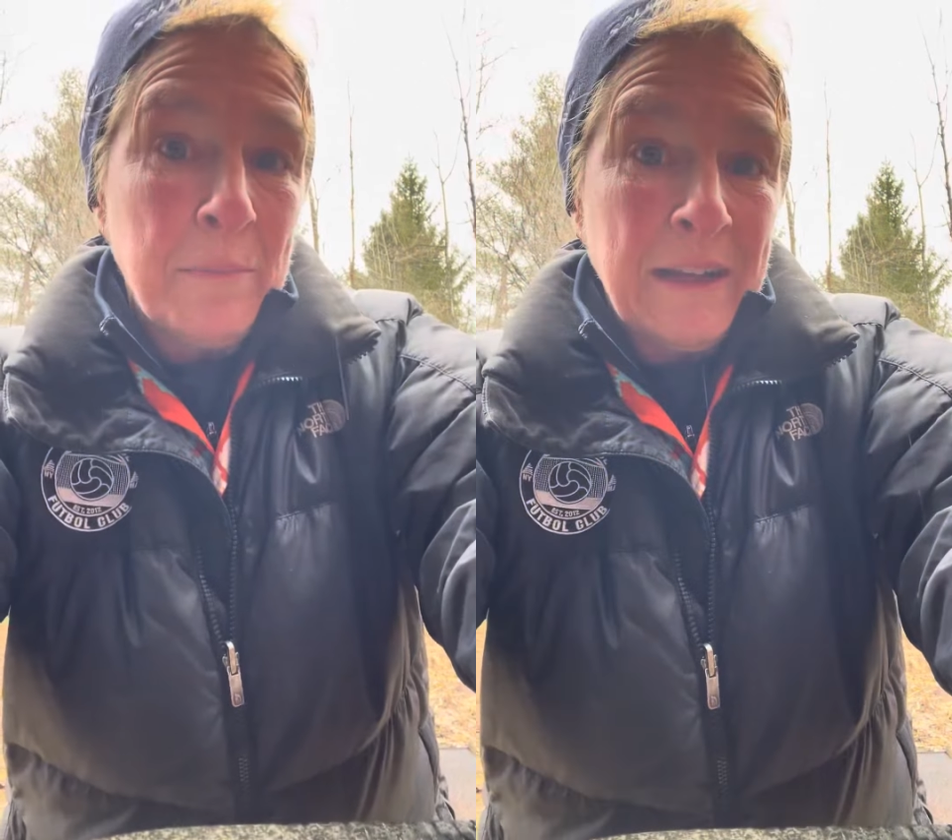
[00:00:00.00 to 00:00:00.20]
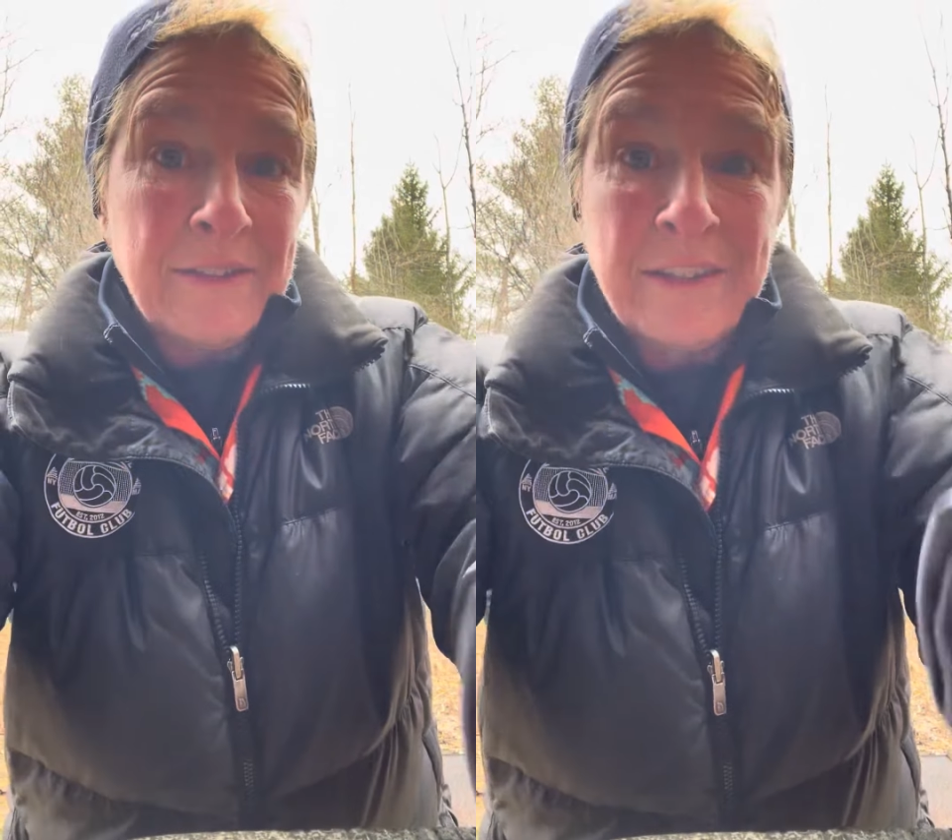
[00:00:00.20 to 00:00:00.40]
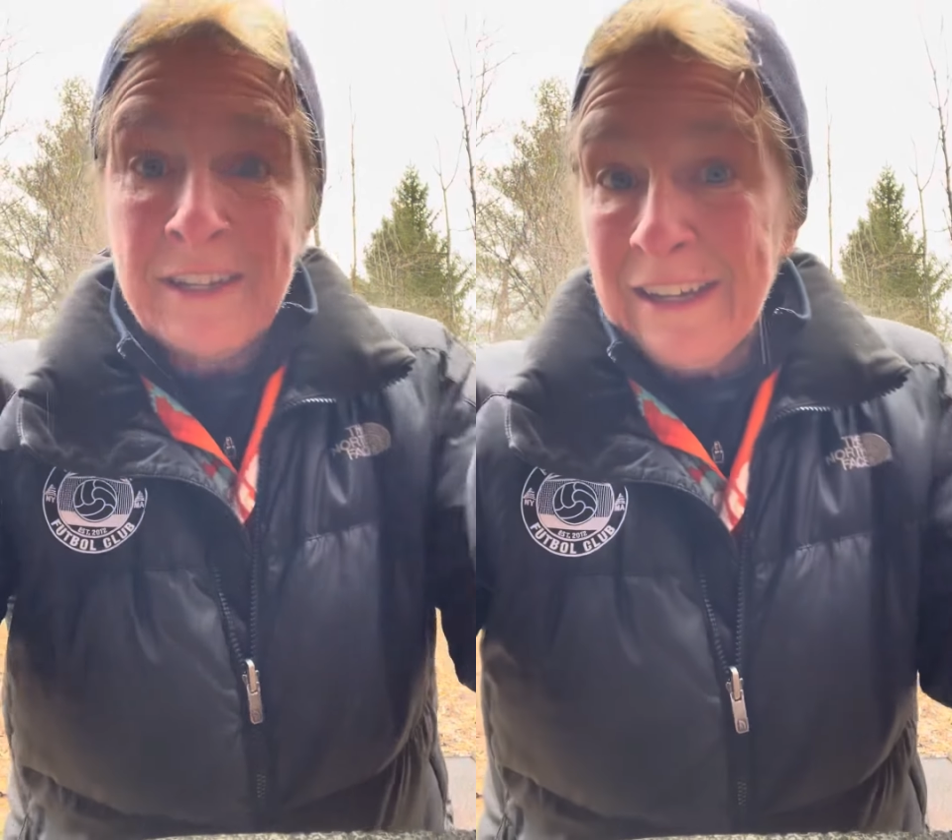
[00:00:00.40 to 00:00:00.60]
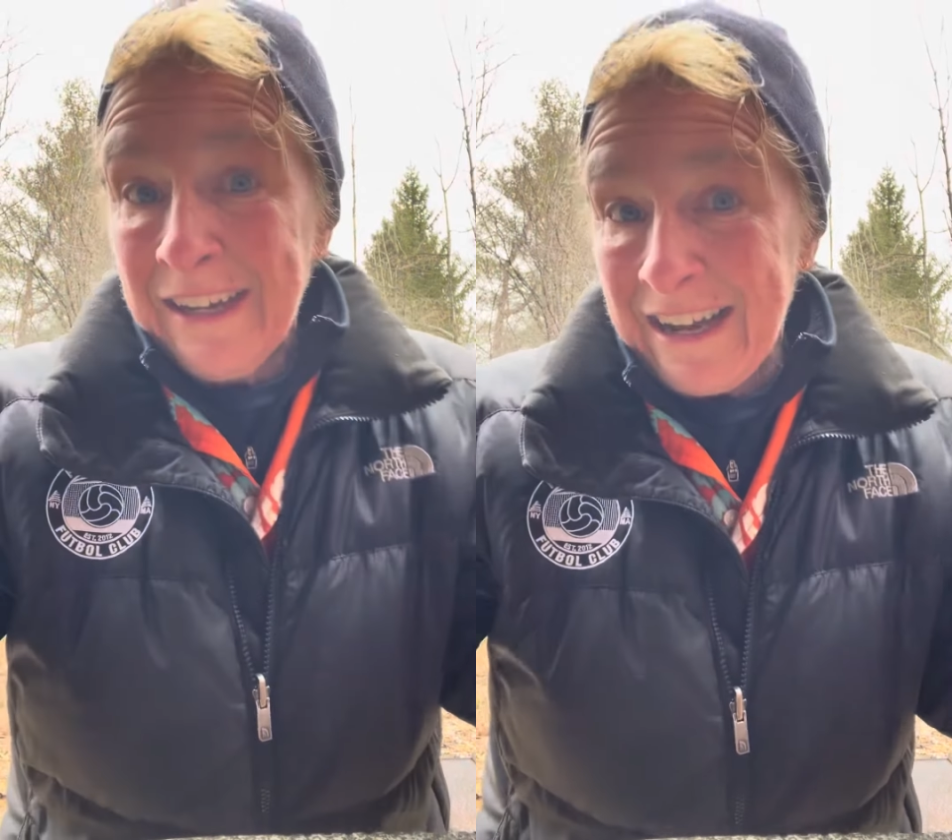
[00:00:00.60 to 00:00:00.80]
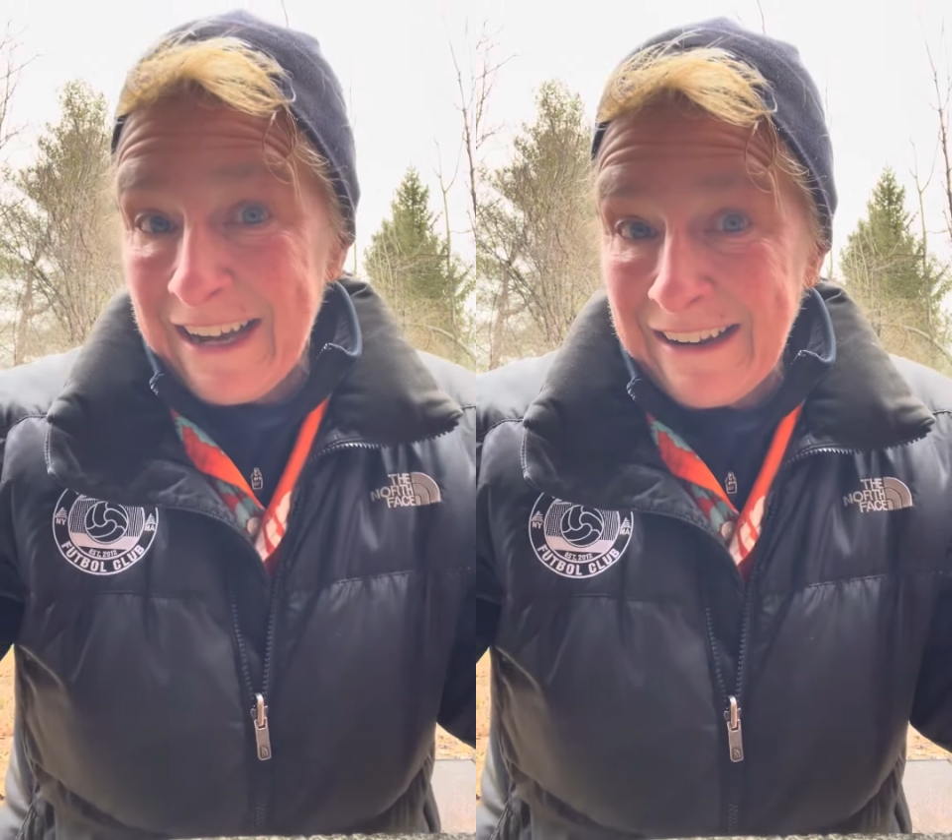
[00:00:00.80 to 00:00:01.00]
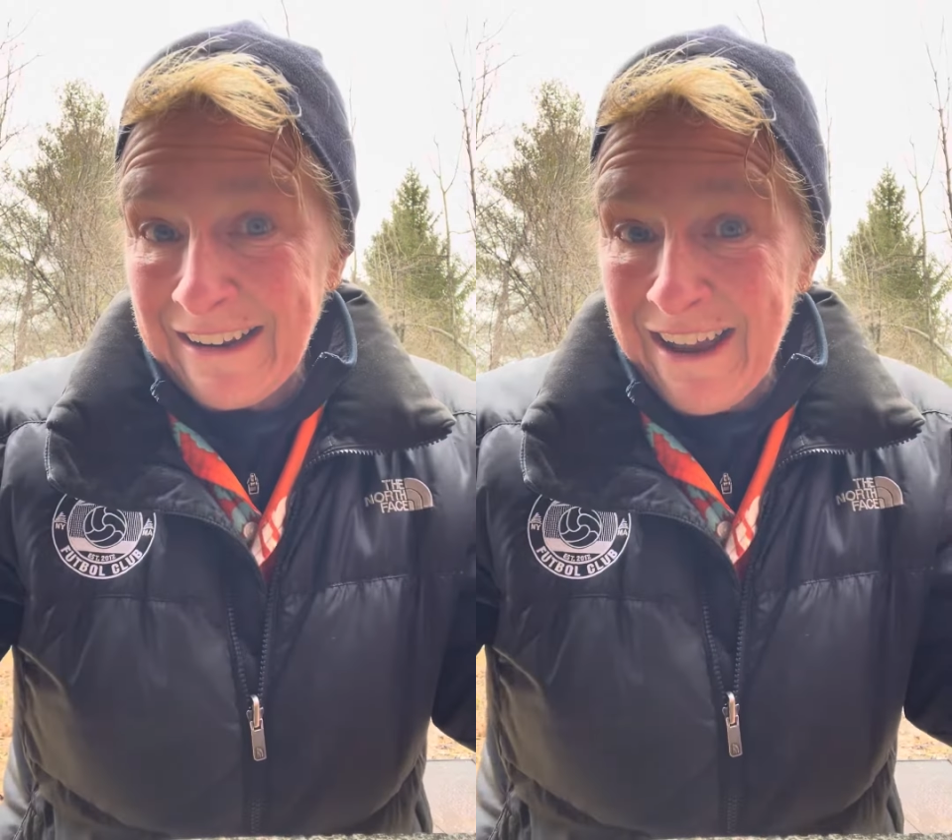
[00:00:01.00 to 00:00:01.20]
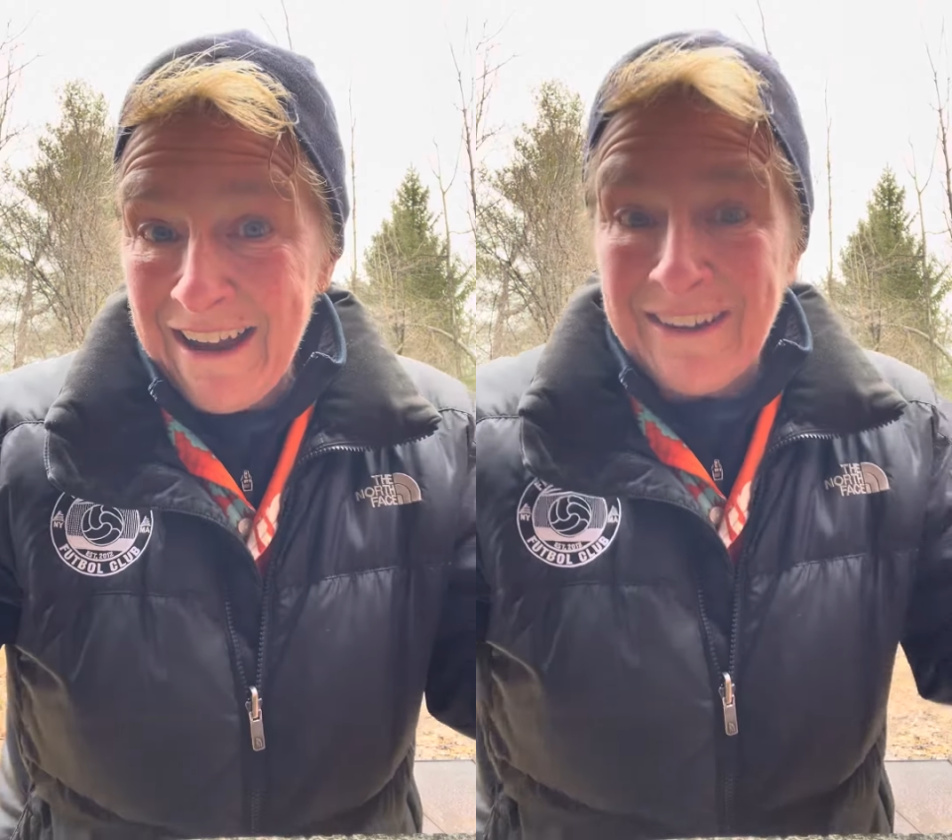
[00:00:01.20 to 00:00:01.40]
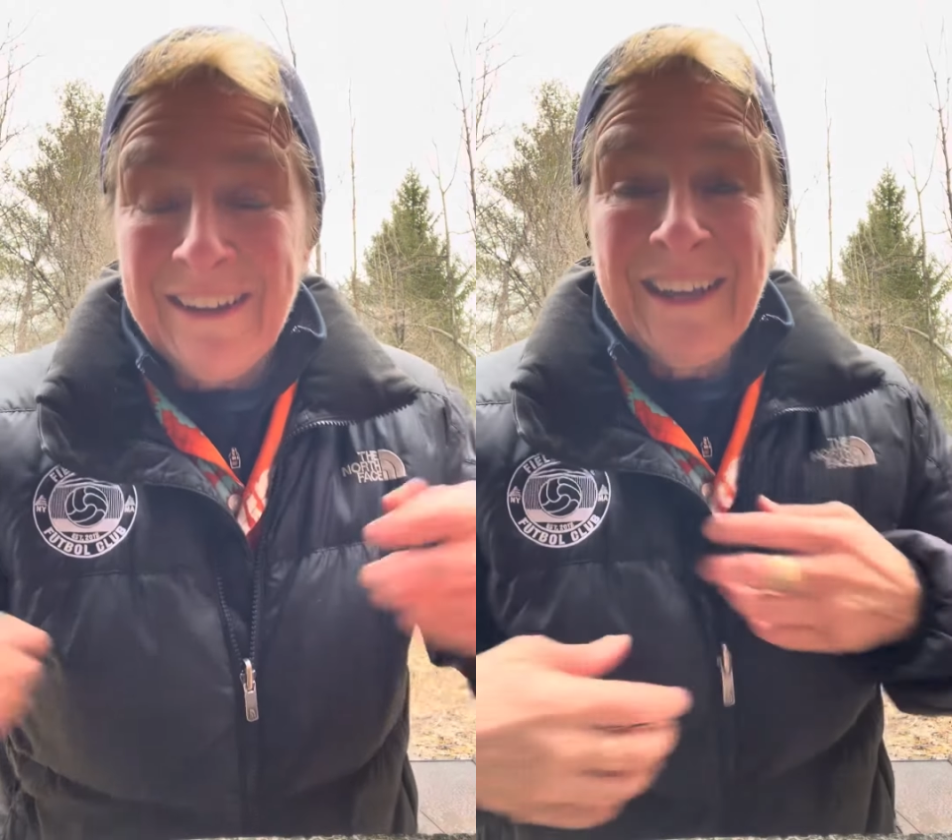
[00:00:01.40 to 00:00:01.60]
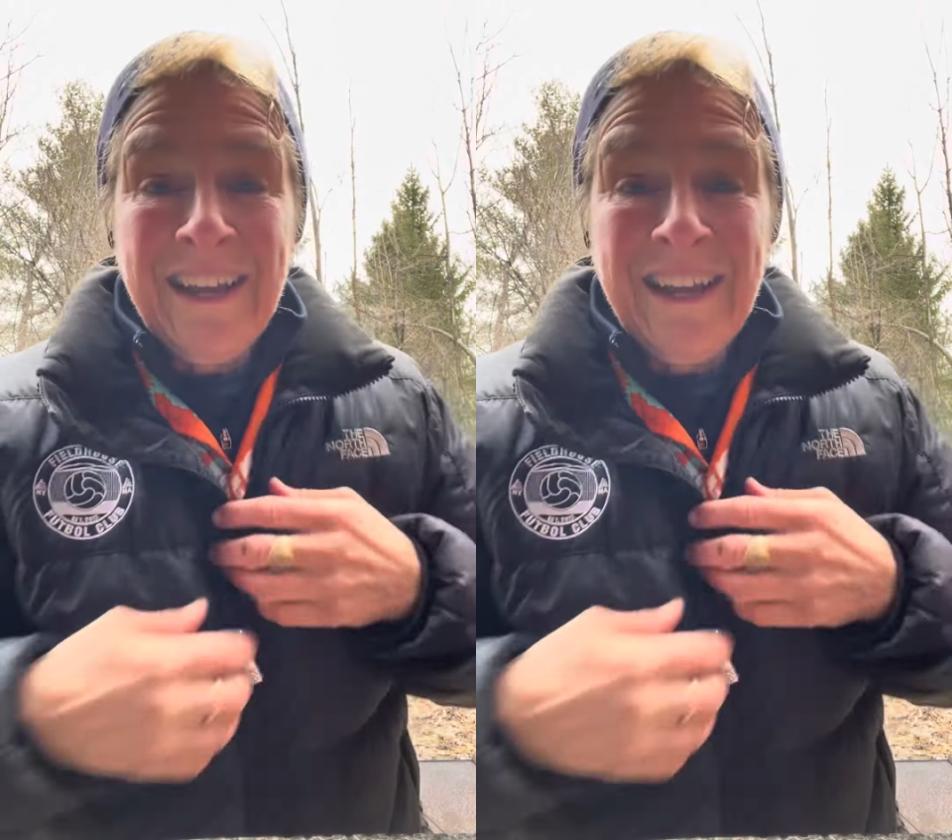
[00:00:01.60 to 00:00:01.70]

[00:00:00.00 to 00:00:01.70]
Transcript: pounds. I don't know.